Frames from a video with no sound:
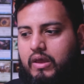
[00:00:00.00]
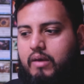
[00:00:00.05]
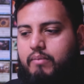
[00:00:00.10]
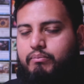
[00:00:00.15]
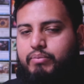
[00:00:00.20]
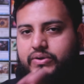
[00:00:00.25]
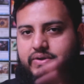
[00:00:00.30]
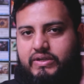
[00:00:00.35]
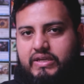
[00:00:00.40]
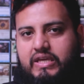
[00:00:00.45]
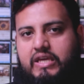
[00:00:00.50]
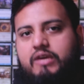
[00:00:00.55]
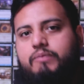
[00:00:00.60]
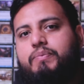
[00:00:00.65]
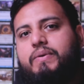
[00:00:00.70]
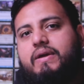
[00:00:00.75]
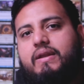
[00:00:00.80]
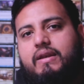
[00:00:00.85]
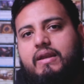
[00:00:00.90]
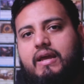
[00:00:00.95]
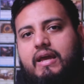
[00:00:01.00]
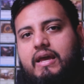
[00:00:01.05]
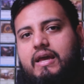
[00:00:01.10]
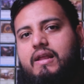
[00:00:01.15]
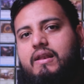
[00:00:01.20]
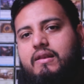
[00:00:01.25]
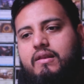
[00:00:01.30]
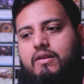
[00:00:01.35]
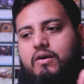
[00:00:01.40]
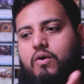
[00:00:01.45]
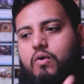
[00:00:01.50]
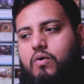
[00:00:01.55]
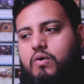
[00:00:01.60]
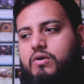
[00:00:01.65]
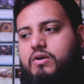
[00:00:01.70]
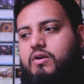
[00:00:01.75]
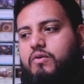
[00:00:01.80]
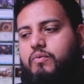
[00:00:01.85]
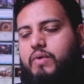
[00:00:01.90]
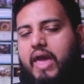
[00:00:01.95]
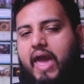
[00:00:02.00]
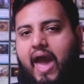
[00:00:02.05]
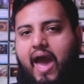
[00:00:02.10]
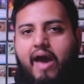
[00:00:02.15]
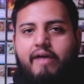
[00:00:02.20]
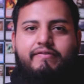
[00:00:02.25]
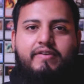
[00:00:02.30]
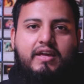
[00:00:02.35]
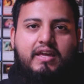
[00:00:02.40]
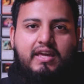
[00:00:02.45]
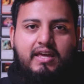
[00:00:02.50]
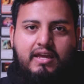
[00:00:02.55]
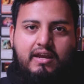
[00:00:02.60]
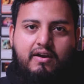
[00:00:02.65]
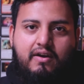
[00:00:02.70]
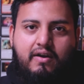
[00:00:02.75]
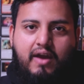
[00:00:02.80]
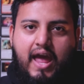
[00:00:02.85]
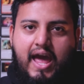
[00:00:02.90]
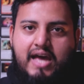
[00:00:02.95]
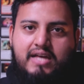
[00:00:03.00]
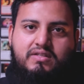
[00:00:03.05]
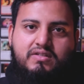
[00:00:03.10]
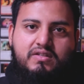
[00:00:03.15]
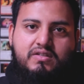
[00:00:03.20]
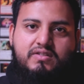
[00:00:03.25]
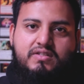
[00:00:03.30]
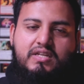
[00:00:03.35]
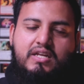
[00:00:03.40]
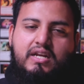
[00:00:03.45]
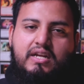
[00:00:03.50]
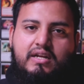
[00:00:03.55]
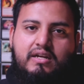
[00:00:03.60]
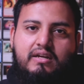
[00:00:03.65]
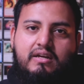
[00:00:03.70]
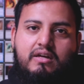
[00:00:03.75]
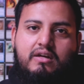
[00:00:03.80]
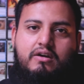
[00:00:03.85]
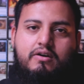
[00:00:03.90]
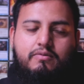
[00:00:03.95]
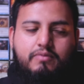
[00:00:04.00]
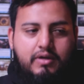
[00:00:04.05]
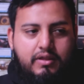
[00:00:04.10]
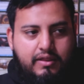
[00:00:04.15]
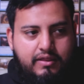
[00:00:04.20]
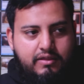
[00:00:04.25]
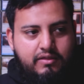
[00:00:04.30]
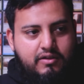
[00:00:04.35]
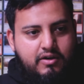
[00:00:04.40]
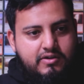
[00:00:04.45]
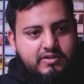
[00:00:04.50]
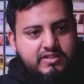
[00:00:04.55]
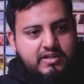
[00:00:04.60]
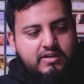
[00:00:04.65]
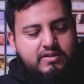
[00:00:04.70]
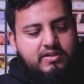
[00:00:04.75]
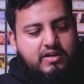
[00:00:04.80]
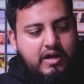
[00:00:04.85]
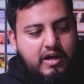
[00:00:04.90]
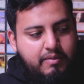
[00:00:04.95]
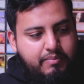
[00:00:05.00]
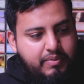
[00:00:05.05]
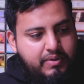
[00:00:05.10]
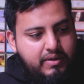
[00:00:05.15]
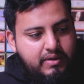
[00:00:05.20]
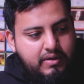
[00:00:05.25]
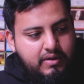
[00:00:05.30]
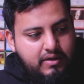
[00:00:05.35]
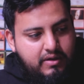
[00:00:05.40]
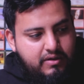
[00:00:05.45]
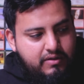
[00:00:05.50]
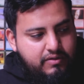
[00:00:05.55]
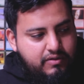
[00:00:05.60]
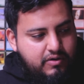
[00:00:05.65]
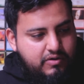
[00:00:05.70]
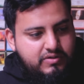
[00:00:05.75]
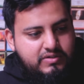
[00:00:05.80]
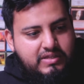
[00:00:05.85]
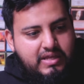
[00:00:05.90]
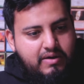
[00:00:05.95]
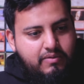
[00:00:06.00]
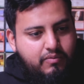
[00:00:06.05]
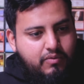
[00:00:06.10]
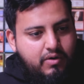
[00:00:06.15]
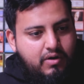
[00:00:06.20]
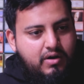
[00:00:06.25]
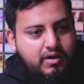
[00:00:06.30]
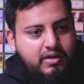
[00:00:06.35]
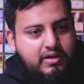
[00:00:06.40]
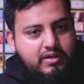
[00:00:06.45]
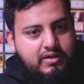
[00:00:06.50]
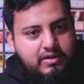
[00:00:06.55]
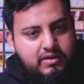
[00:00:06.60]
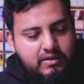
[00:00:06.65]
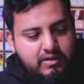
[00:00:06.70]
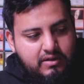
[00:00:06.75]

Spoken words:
but keep it in the order we have it here as a city, with those on top, those that work,